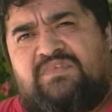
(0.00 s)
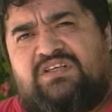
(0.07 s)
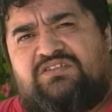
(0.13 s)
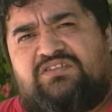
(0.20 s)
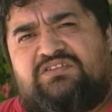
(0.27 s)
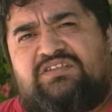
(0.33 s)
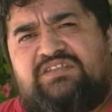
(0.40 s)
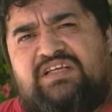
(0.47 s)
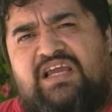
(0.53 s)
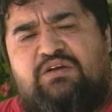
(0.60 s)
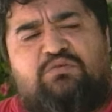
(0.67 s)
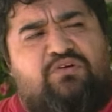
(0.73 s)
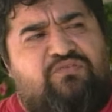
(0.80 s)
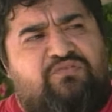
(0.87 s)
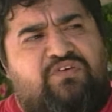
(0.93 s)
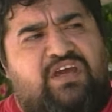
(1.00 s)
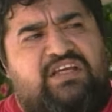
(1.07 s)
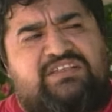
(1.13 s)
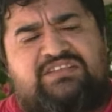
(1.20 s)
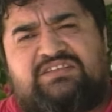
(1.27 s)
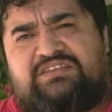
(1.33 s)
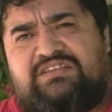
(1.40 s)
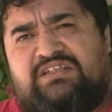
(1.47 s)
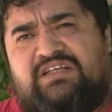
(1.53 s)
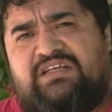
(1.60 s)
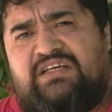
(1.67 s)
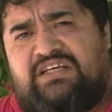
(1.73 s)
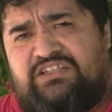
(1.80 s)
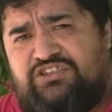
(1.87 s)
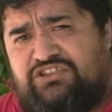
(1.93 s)
So today we're faced
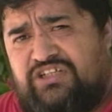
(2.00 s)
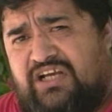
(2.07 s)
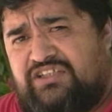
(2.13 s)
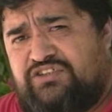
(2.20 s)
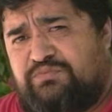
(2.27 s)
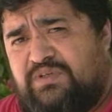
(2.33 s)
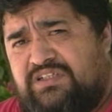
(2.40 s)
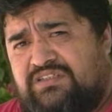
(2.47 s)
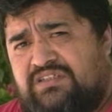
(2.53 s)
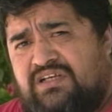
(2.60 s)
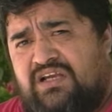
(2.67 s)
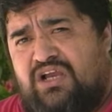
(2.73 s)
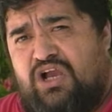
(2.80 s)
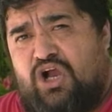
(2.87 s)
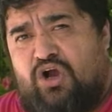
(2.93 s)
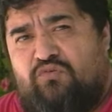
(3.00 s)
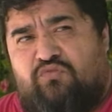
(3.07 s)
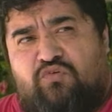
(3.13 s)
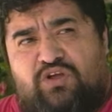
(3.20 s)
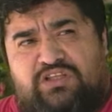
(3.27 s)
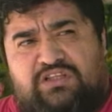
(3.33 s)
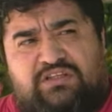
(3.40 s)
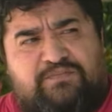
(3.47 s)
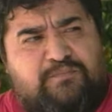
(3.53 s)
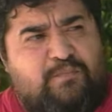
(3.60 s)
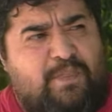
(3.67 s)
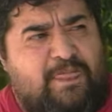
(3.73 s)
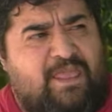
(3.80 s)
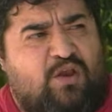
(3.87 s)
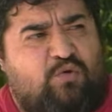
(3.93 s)
in judgment of what
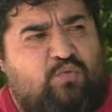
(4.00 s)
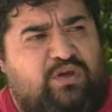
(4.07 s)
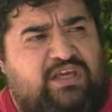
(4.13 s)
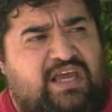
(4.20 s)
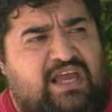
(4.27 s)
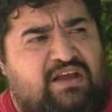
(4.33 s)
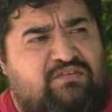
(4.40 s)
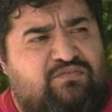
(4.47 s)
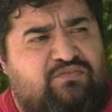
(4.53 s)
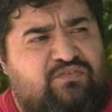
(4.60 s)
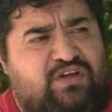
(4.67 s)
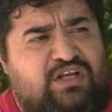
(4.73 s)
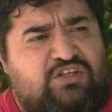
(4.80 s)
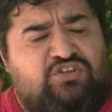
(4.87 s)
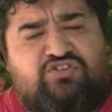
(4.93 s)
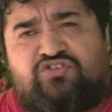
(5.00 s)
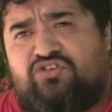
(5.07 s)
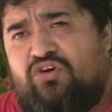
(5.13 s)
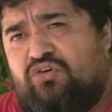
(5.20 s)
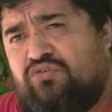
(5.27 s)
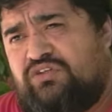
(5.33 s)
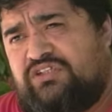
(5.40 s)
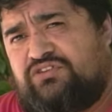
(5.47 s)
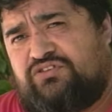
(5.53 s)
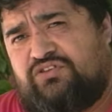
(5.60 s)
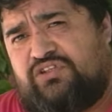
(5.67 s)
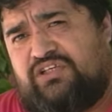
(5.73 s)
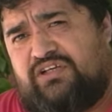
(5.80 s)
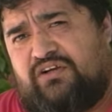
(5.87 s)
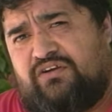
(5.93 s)
we have sowed into
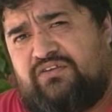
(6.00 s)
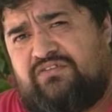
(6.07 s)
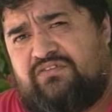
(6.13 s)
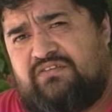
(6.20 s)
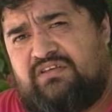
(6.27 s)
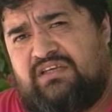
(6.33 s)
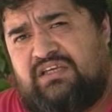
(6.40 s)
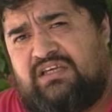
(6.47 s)
the earth